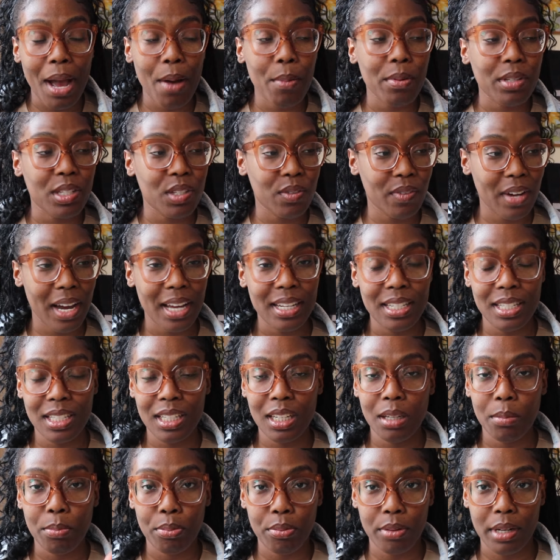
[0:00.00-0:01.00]
I was
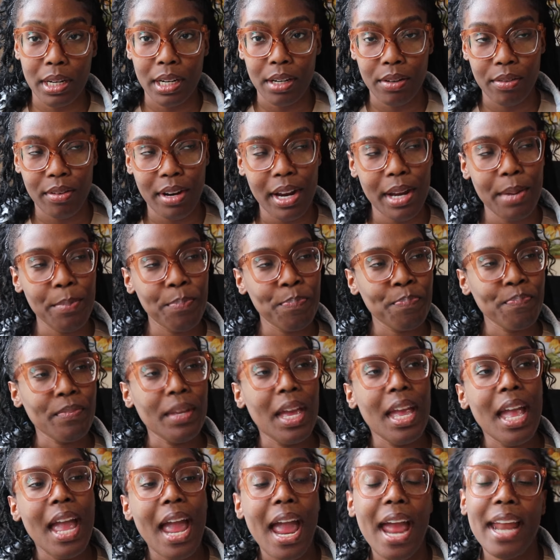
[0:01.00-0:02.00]
fasting and praying, right?
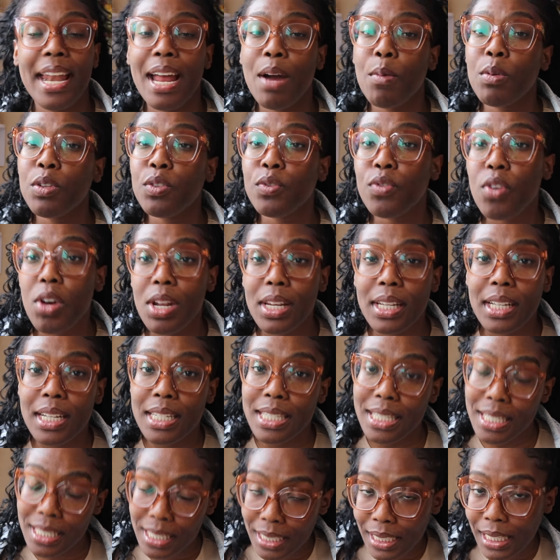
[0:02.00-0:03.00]
And I was falling
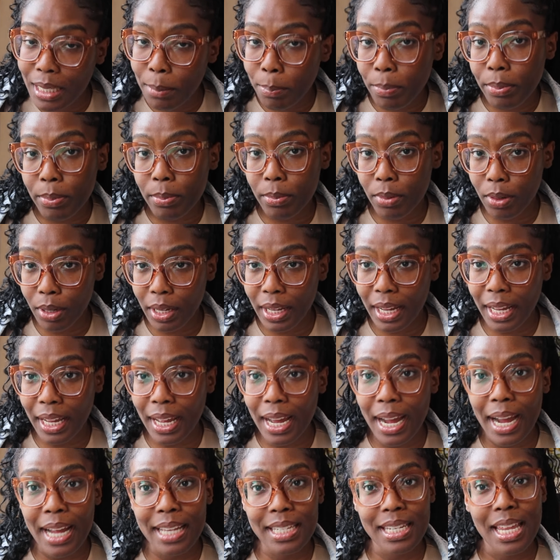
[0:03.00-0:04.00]
asleep, okay,
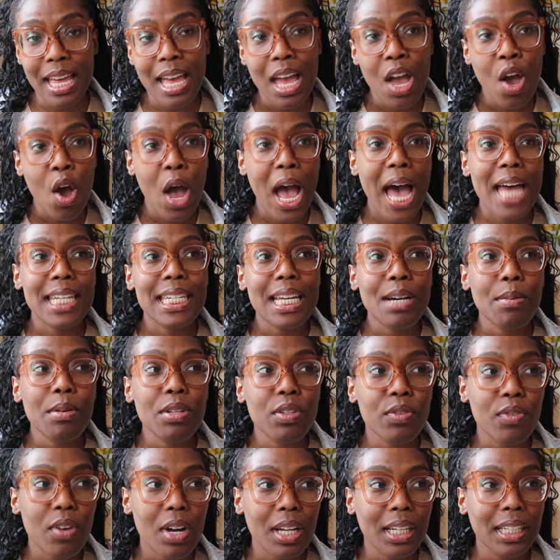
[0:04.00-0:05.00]
guys? As I
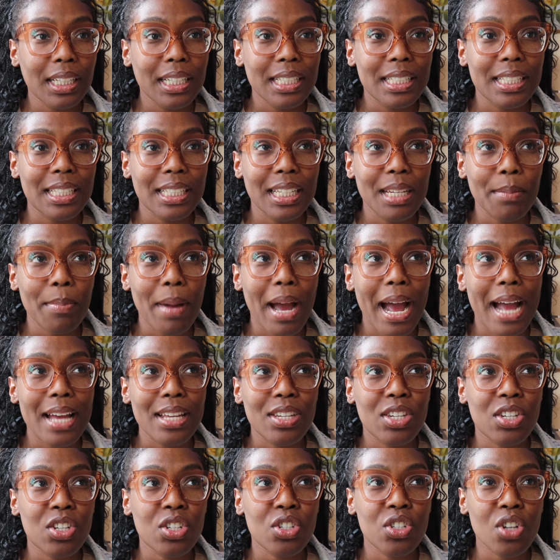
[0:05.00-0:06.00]
was falling asleep, I
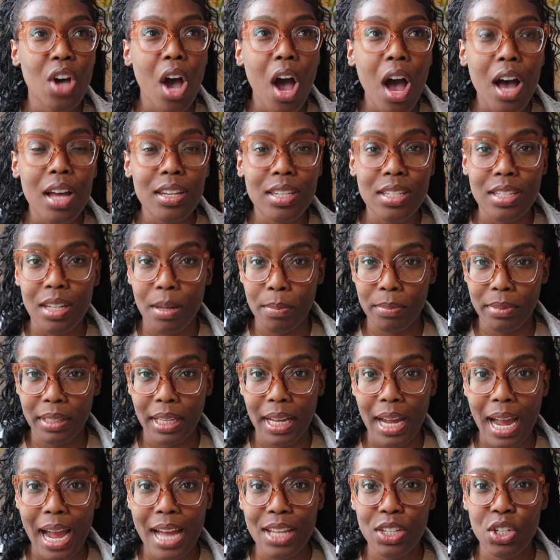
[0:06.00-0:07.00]
saw
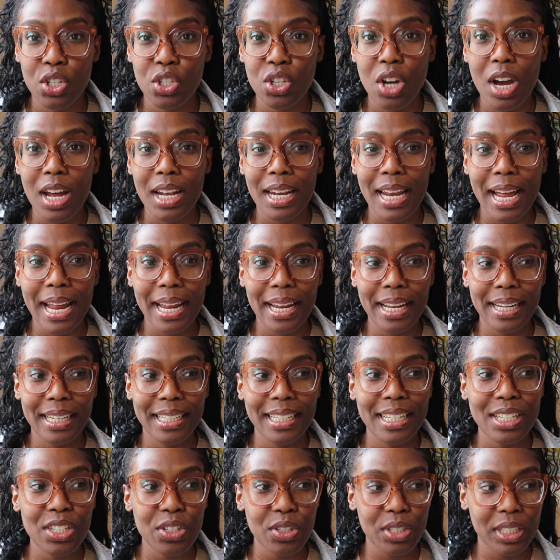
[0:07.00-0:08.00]
something. I saw like
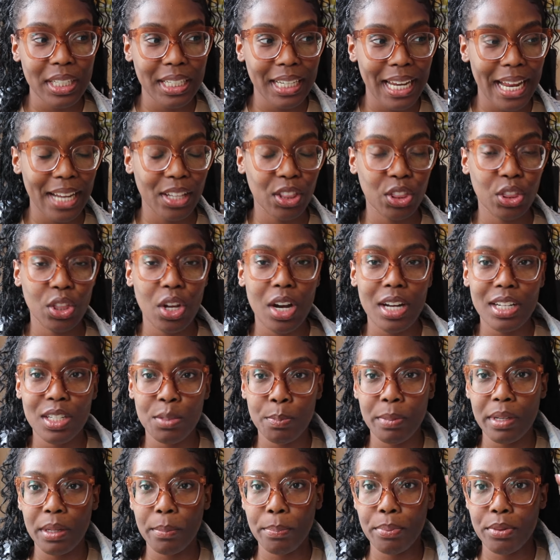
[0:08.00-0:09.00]
literally like thoughts
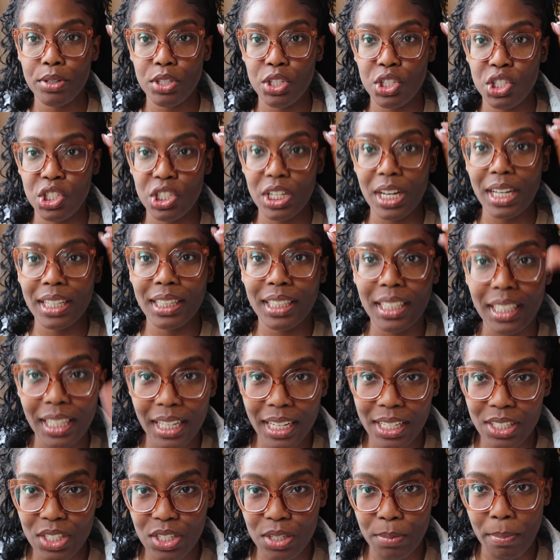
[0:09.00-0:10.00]
being projected
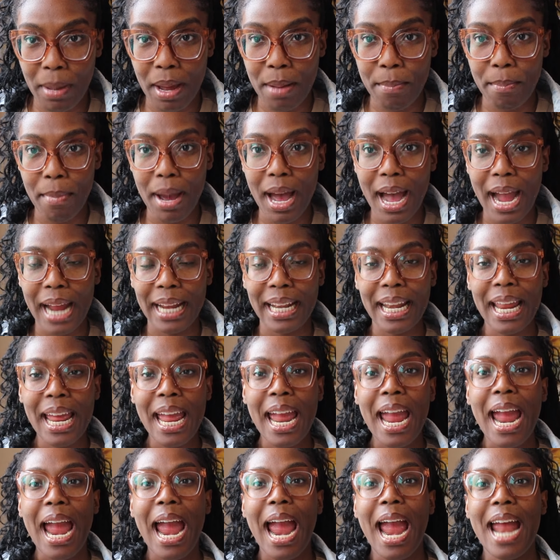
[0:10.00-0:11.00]
into my mind.
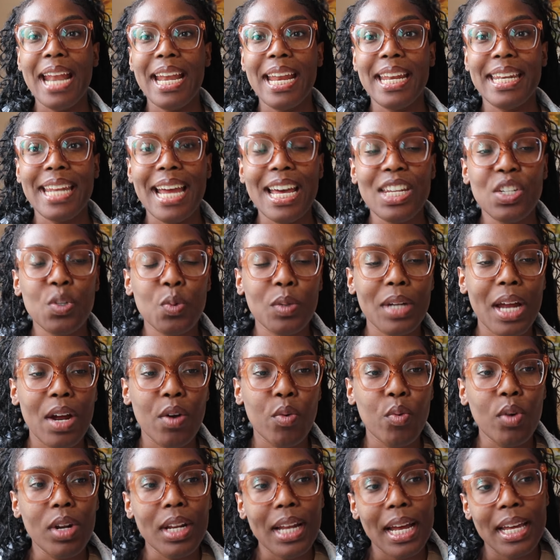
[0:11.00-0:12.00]
And then that's when I
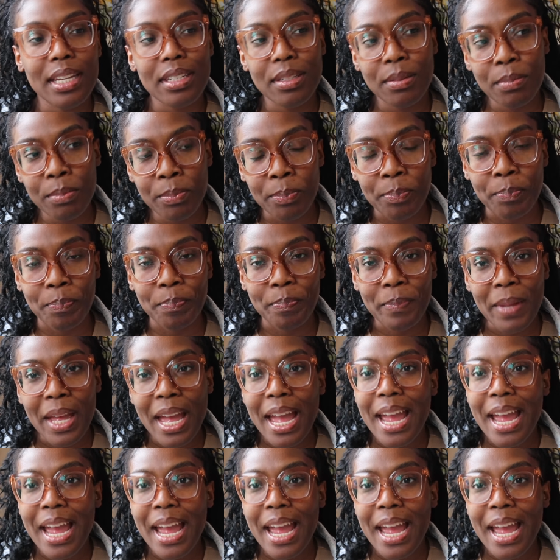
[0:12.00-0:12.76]
realized, hmm,